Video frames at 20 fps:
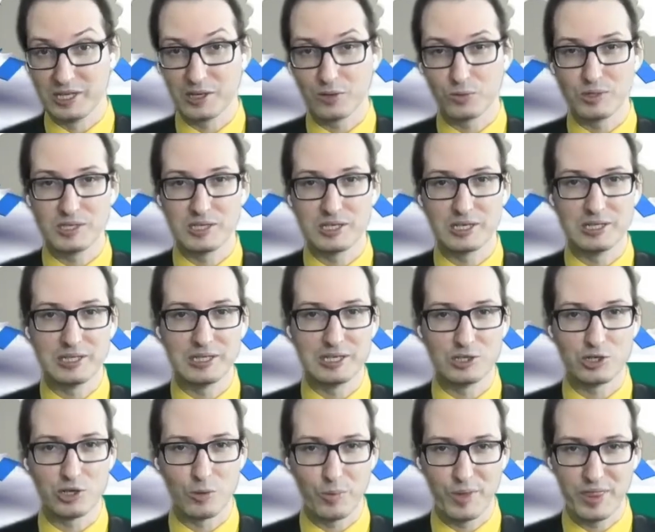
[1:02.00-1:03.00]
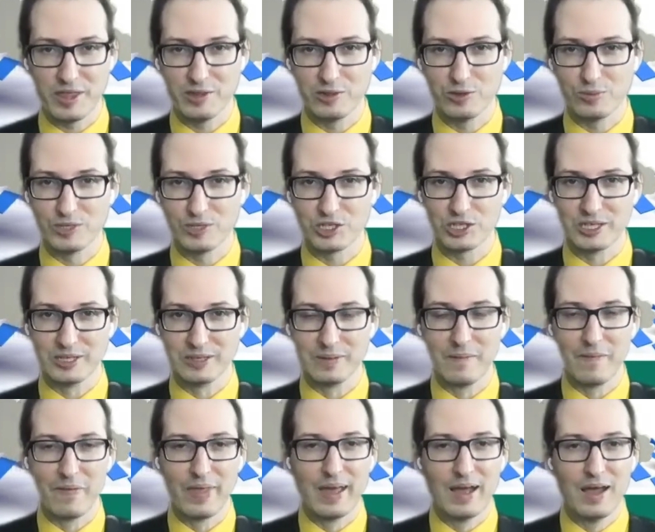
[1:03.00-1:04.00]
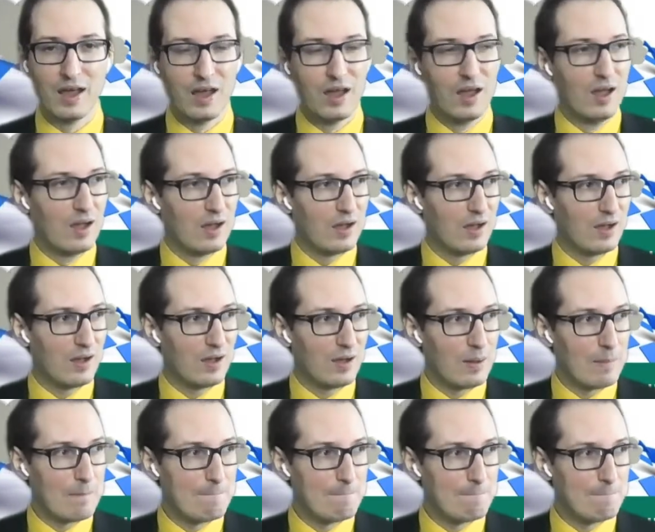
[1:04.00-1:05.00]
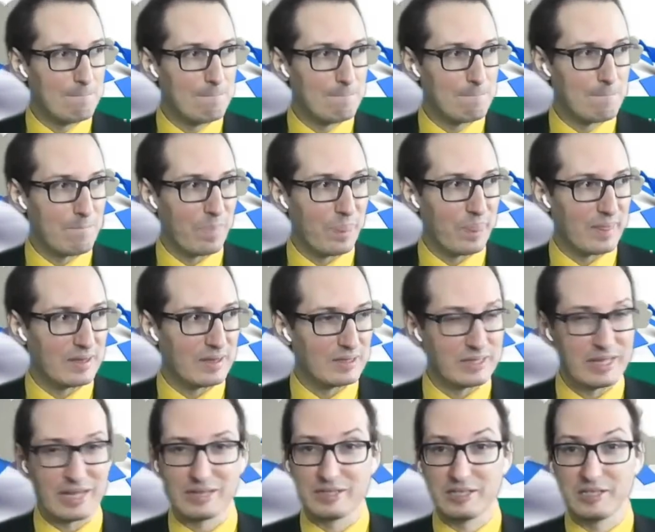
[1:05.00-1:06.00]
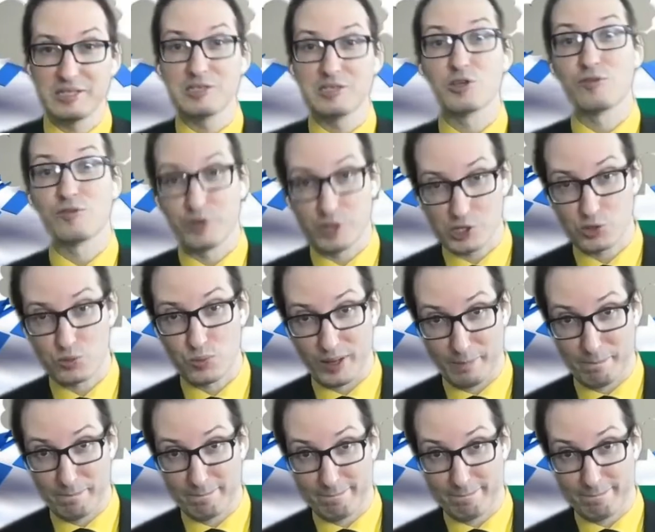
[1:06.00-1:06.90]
increasing integer within the machine. This is the first way.